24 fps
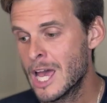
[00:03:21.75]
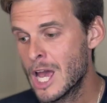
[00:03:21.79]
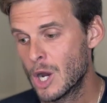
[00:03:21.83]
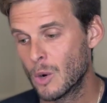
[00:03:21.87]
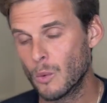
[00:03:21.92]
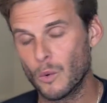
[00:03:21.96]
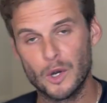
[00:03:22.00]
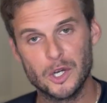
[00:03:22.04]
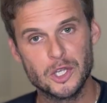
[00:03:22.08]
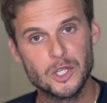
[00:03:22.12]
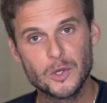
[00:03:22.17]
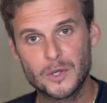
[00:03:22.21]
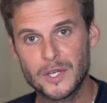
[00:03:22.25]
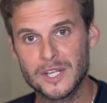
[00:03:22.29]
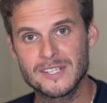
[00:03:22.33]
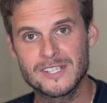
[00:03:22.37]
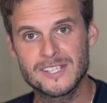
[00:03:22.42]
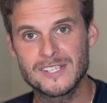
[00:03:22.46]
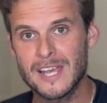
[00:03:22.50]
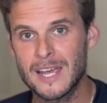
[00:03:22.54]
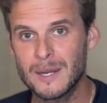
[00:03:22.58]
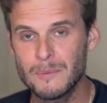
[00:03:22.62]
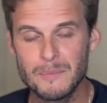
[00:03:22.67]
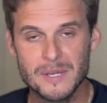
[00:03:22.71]
where you can
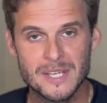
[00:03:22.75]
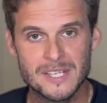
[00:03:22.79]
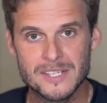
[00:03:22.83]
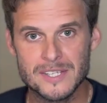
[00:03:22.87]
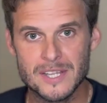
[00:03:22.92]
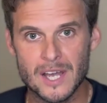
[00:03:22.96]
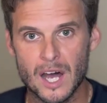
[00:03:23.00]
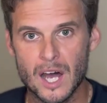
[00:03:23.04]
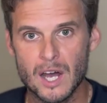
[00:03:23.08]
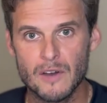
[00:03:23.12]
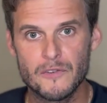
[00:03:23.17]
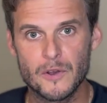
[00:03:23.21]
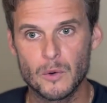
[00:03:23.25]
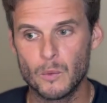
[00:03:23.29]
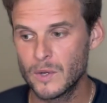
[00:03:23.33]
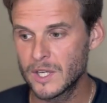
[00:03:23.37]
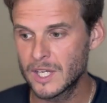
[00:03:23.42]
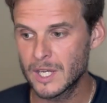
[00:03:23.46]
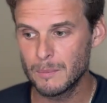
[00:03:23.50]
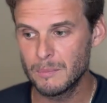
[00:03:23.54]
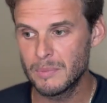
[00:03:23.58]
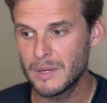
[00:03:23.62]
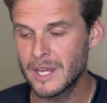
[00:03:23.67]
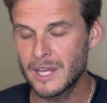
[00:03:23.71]
send me stuff and we
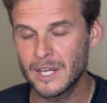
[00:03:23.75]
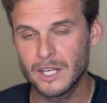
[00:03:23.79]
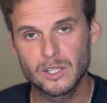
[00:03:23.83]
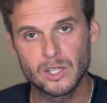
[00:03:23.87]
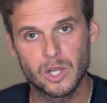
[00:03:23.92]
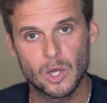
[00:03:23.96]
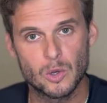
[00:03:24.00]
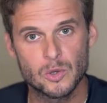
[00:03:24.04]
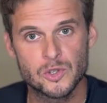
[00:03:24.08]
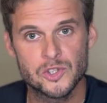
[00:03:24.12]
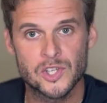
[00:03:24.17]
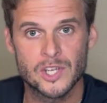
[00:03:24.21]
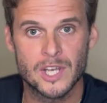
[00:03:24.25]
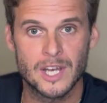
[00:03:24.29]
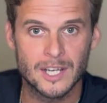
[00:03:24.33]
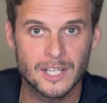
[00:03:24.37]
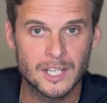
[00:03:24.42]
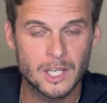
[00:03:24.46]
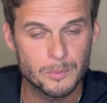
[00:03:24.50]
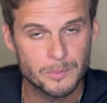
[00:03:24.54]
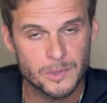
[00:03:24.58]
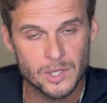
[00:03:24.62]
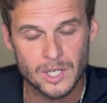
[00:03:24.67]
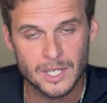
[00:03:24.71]
can be in close
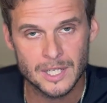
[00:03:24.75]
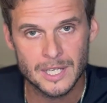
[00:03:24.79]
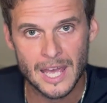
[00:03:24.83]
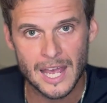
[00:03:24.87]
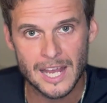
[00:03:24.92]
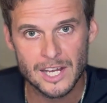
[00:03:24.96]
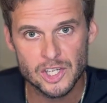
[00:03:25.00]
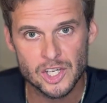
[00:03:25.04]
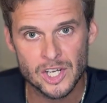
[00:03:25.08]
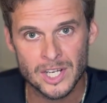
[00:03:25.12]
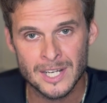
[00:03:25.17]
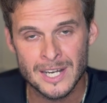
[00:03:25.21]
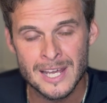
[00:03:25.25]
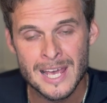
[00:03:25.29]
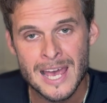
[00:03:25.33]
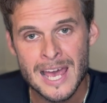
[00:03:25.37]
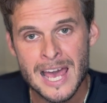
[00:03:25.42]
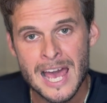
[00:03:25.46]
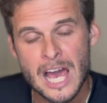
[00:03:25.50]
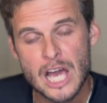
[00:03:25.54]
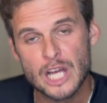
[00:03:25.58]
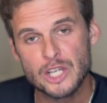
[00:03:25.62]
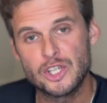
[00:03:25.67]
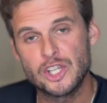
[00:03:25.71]
communication,
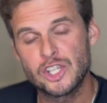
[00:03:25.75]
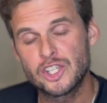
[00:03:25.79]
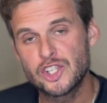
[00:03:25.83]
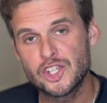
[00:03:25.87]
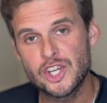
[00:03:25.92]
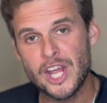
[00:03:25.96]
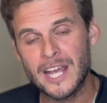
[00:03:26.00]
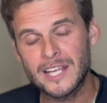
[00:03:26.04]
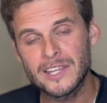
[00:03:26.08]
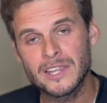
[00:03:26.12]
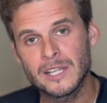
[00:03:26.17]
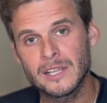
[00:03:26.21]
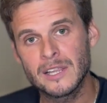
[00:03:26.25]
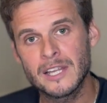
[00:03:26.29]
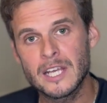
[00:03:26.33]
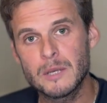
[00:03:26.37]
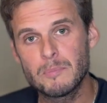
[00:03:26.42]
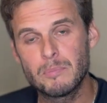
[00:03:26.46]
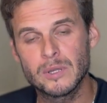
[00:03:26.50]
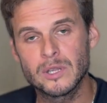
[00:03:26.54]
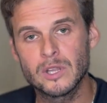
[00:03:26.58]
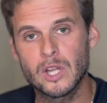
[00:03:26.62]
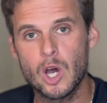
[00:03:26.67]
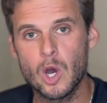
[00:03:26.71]
just check the link
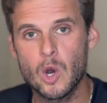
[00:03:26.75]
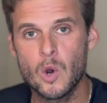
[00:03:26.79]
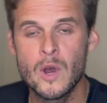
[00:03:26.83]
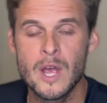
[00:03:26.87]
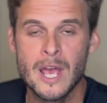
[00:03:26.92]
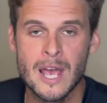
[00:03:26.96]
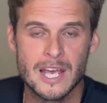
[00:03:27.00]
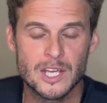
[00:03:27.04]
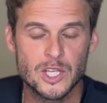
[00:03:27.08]
below.